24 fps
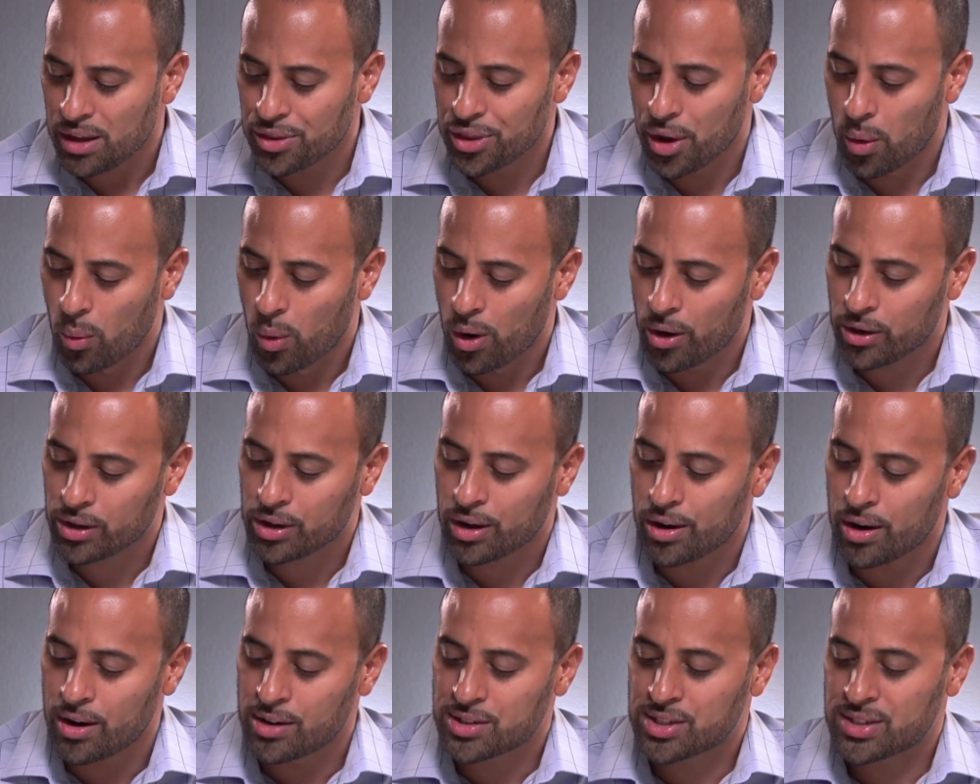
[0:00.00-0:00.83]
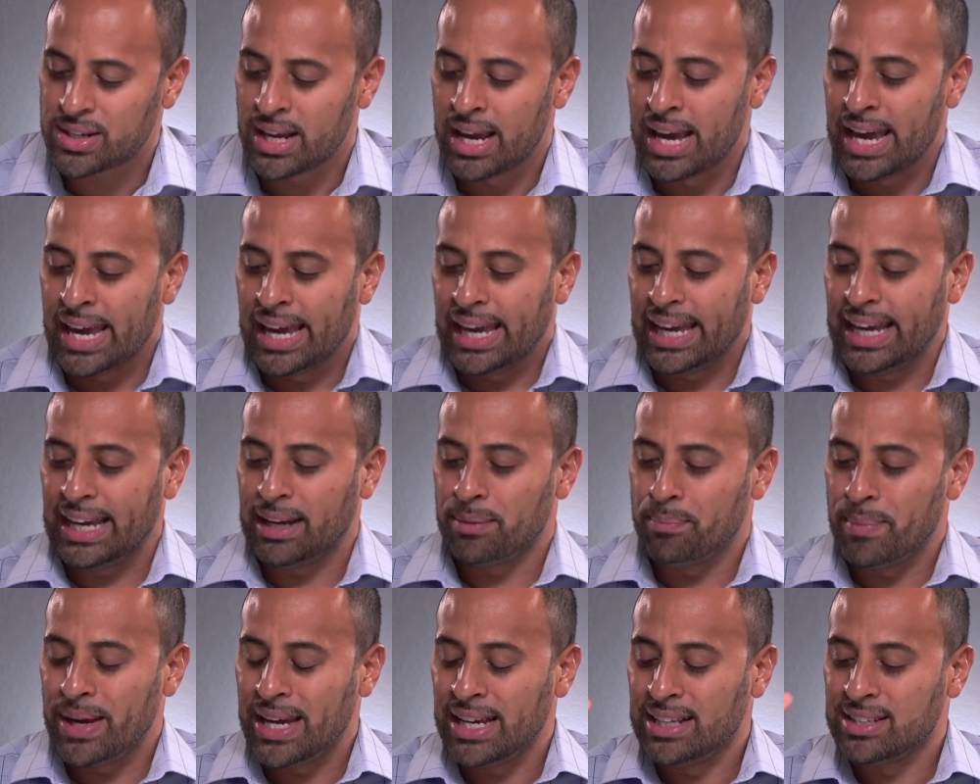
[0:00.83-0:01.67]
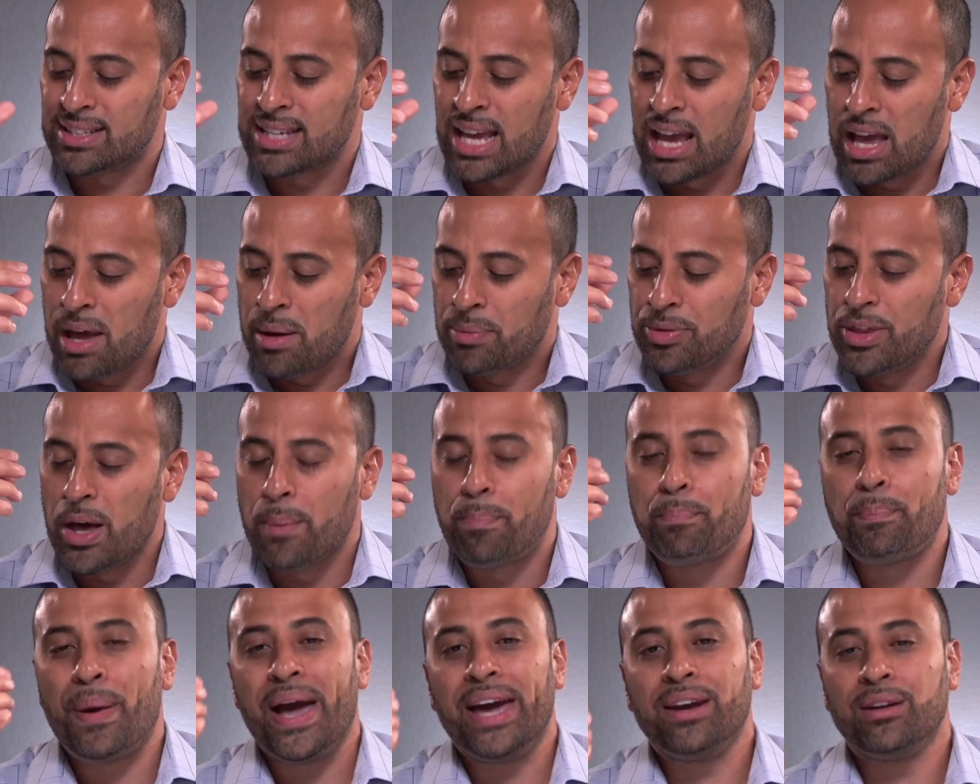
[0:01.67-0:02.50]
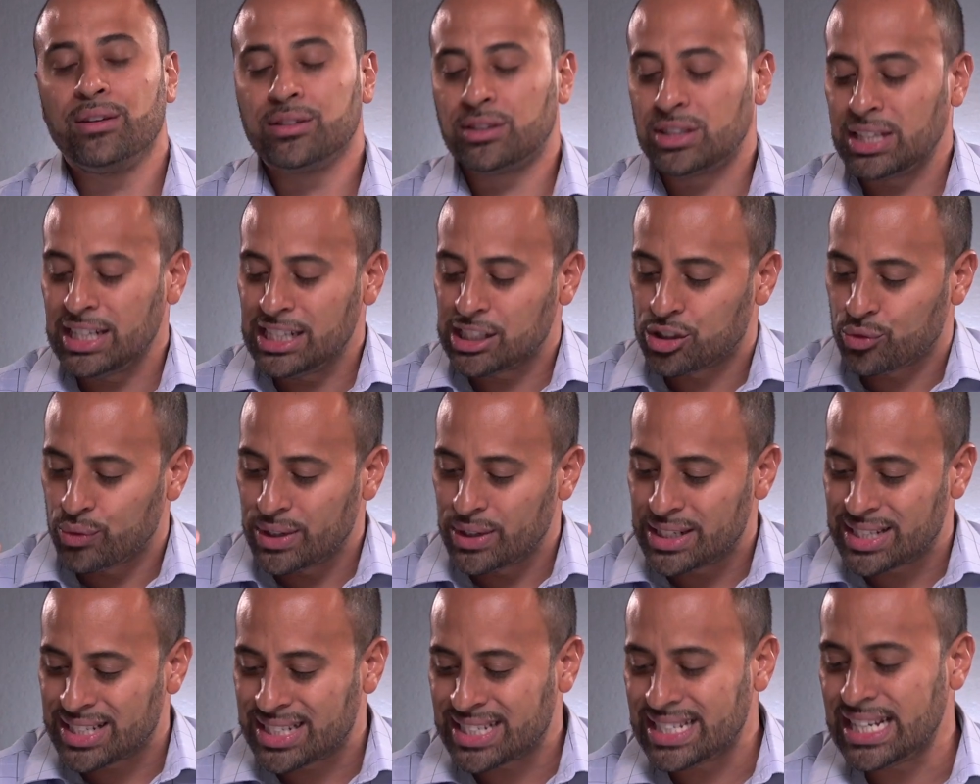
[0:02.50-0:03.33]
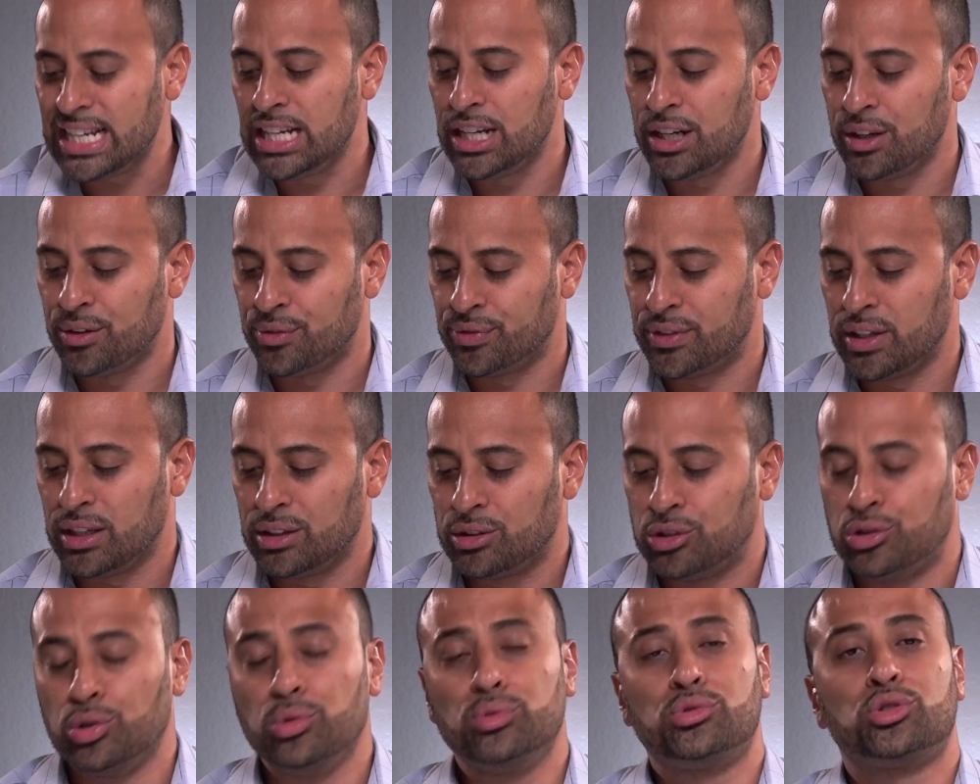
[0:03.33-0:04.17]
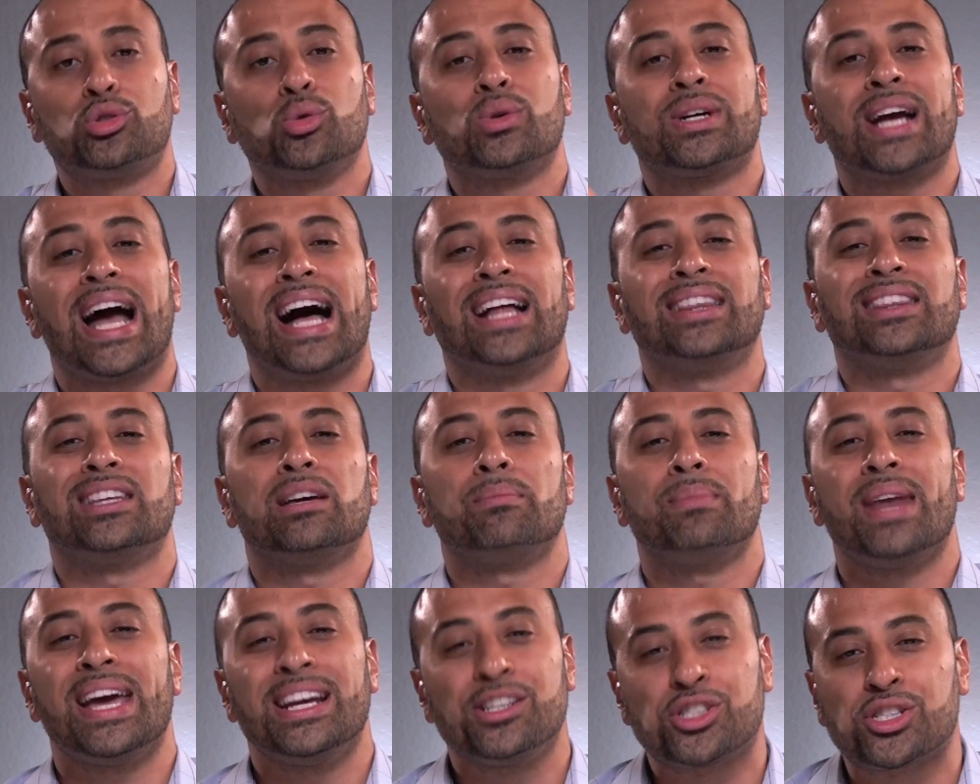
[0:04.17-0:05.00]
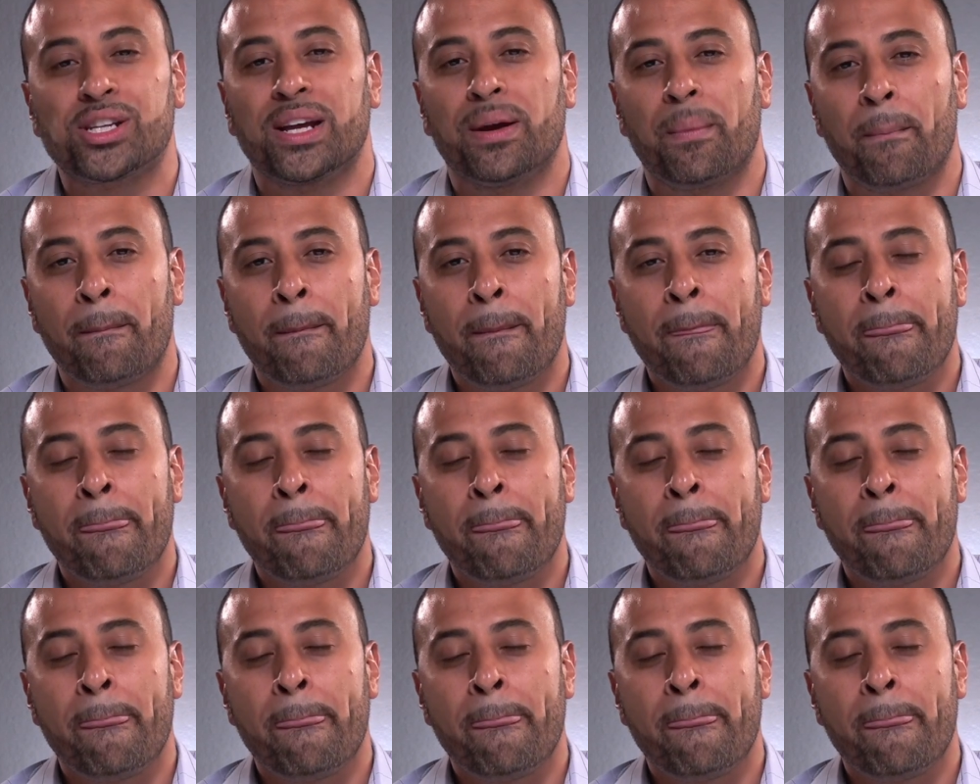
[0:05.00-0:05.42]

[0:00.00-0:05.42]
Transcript: The word curse, it means the penalties received due to condemnation.